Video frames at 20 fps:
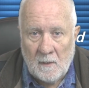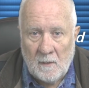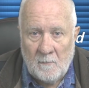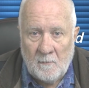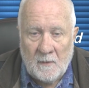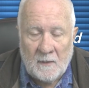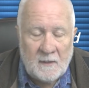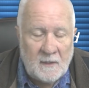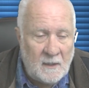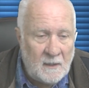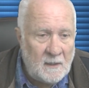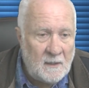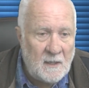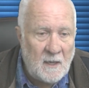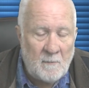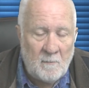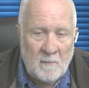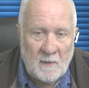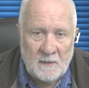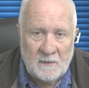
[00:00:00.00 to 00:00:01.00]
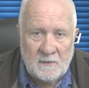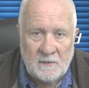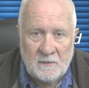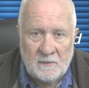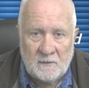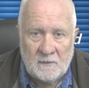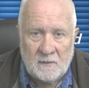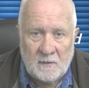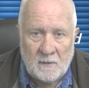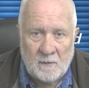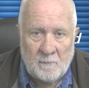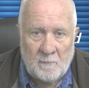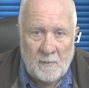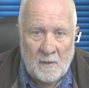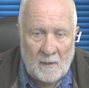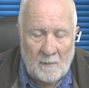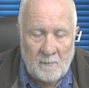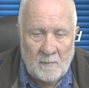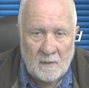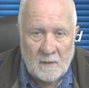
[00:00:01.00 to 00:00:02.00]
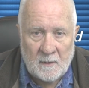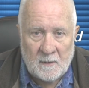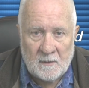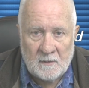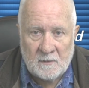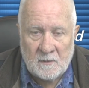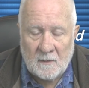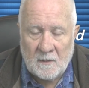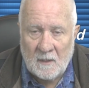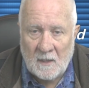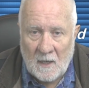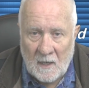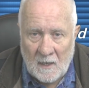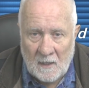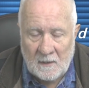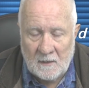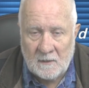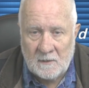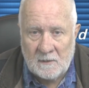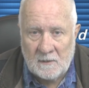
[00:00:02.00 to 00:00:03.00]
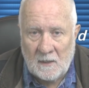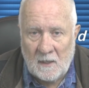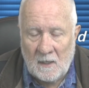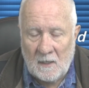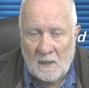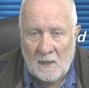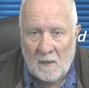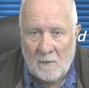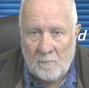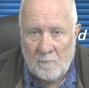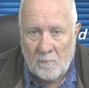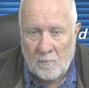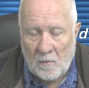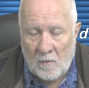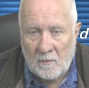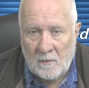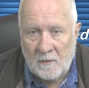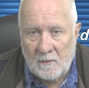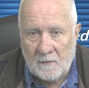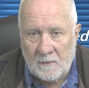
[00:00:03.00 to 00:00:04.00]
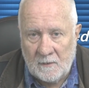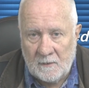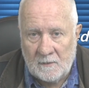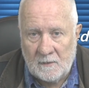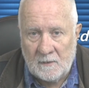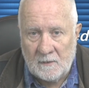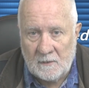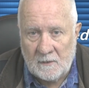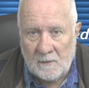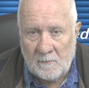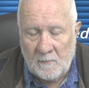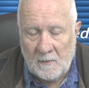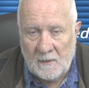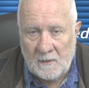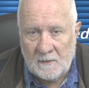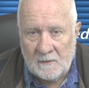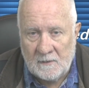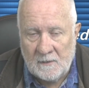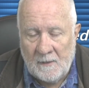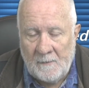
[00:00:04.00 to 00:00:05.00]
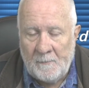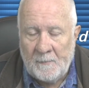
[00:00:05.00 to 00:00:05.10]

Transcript: But getting that message to the public so they understand how broken this system is